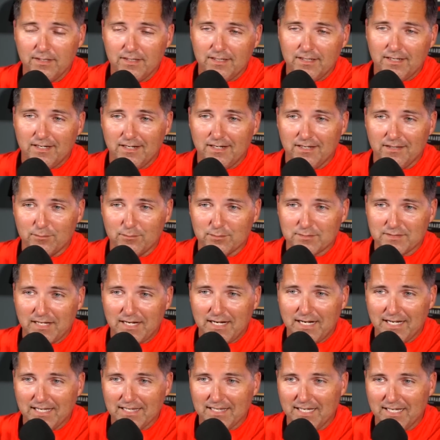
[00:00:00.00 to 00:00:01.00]
Uh, that was the
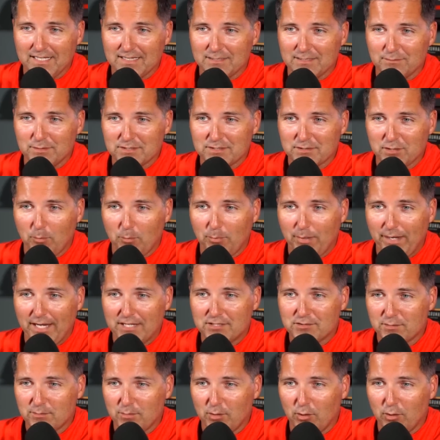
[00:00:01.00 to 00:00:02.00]
highlight that we saw
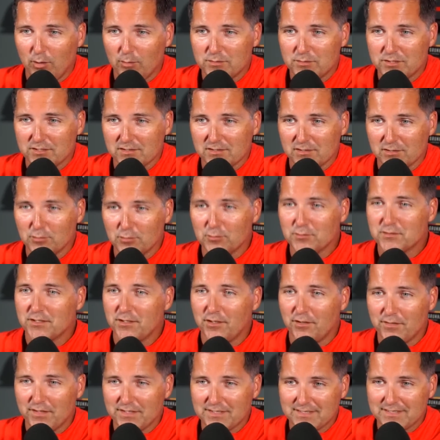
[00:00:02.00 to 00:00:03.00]
Patrick Mahomes just lose it
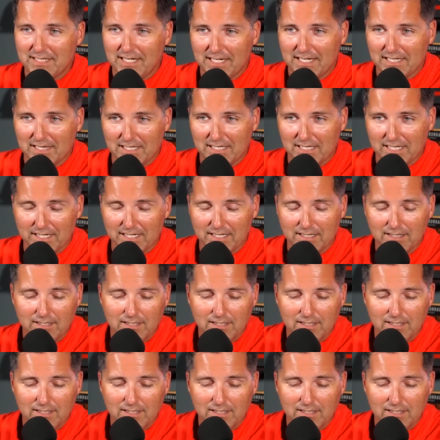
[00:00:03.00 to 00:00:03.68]
on the sideline.